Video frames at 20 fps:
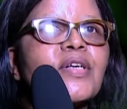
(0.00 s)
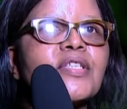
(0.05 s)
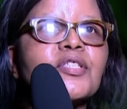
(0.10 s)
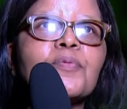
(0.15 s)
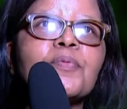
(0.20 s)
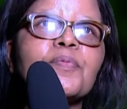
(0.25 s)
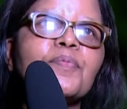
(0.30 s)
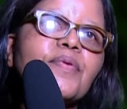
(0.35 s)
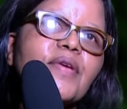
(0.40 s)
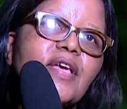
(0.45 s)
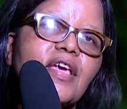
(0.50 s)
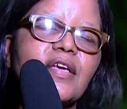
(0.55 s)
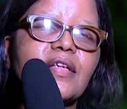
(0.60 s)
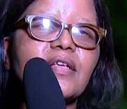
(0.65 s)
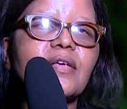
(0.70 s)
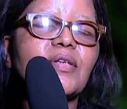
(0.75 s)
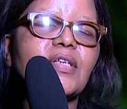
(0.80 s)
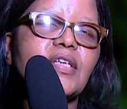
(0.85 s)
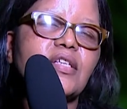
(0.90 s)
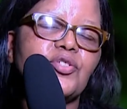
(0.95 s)

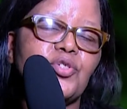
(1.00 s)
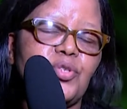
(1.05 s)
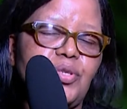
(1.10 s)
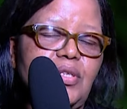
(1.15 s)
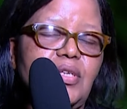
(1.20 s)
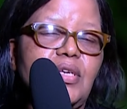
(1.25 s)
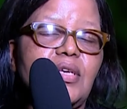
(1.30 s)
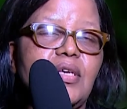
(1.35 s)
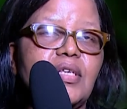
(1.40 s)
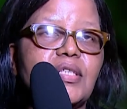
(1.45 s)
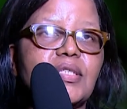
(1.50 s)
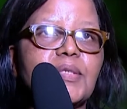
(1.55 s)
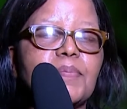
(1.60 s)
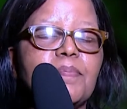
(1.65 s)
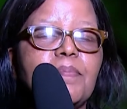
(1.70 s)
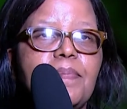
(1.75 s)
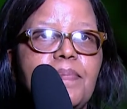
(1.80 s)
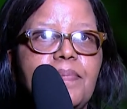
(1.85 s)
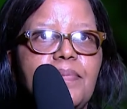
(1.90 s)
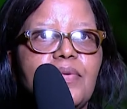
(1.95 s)
has
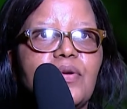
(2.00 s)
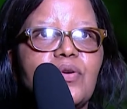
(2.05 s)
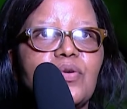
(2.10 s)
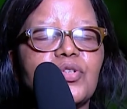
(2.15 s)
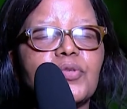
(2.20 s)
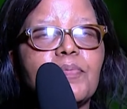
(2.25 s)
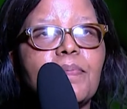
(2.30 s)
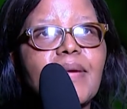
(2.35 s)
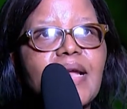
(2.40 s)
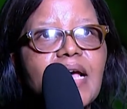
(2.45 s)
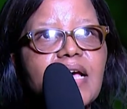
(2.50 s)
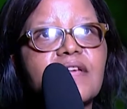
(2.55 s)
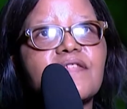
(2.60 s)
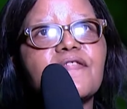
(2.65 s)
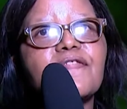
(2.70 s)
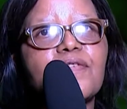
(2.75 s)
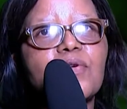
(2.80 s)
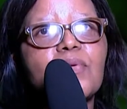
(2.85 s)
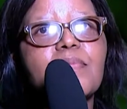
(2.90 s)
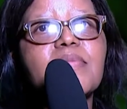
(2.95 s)
got
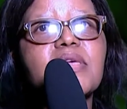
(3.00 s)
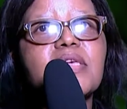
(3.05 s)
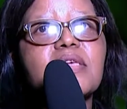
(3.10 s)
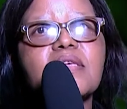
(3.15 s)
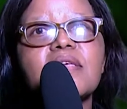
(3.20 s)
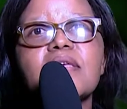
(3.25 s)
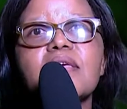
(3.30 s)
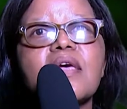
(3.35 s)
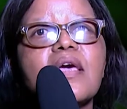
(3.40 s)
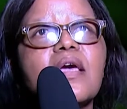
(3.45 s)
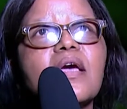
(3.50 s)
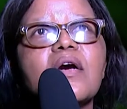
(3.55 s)
plan for me,